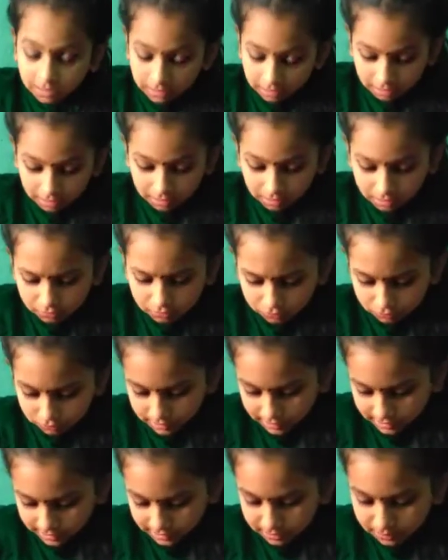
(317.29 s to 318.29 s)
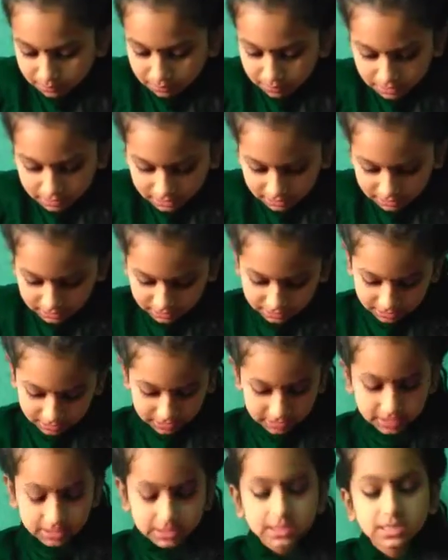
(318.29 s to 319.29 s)
close, but
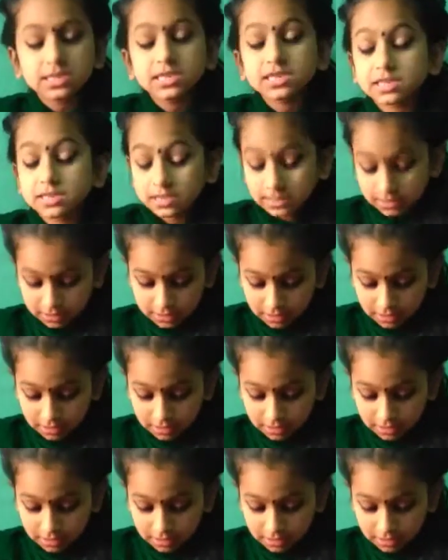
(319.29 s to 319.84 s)
it is